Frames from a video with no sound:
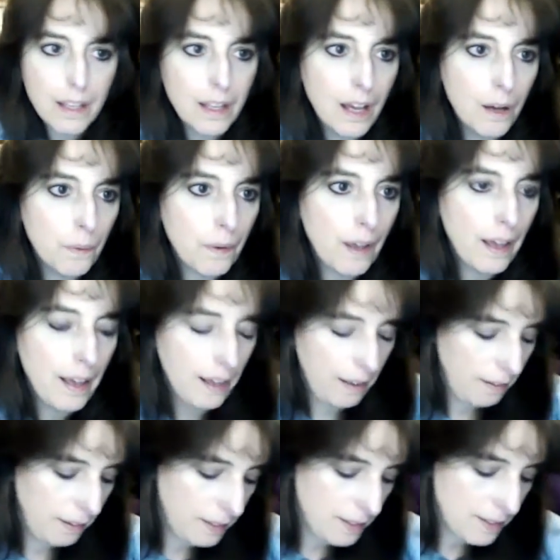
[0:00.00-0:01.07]
Okay,
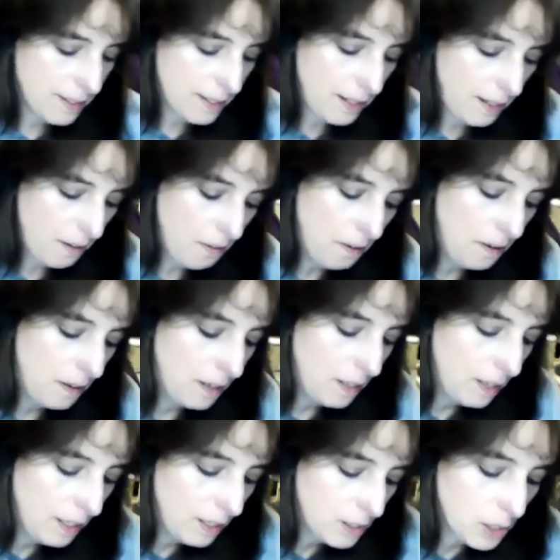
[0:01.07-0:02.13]
let's see here.
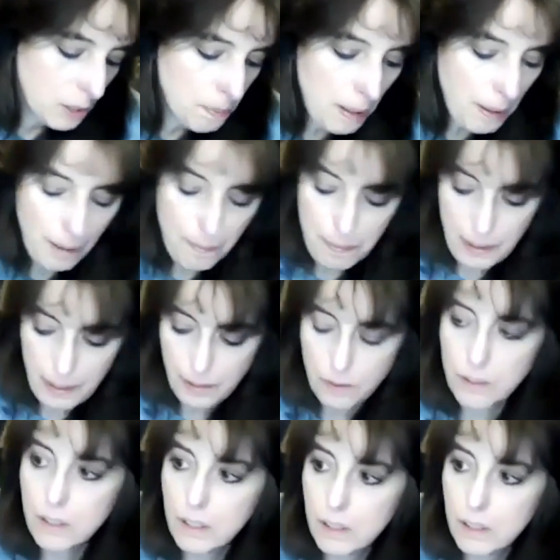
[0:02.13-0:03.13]
She'll probably be in a